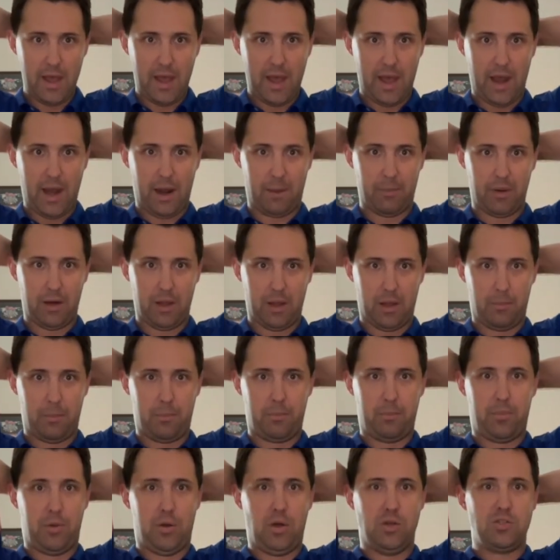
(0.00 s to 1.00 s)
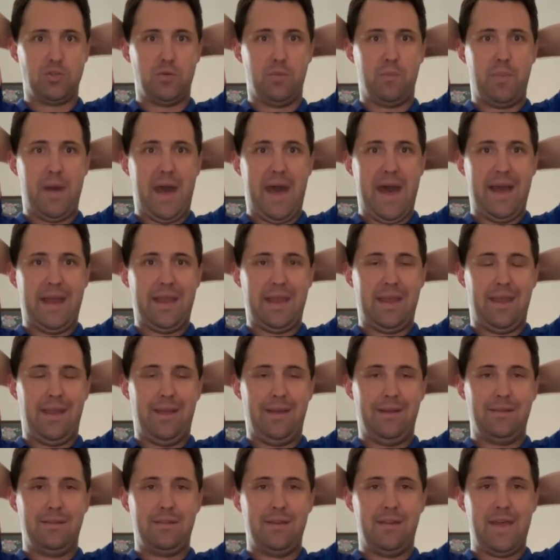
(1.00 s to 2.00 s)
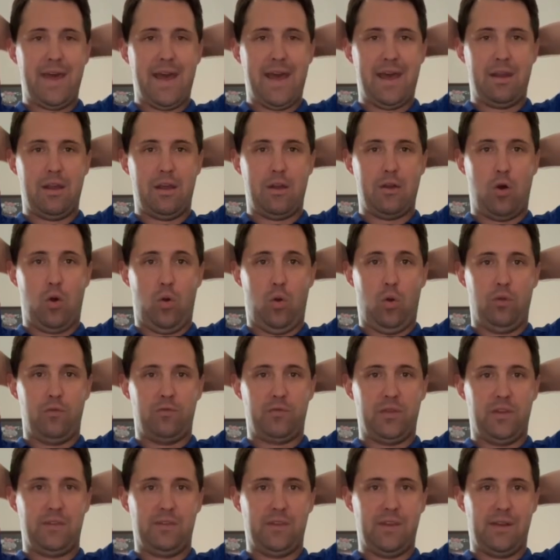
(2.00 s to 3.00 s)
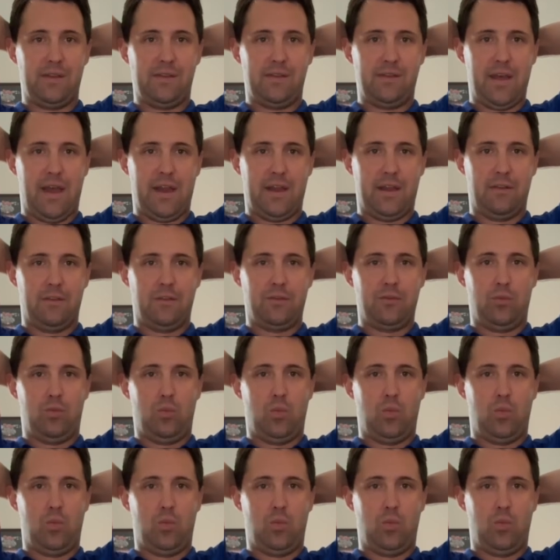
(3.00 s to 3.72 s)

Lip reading: and I'm going to push back into that and hold for 6 seconds.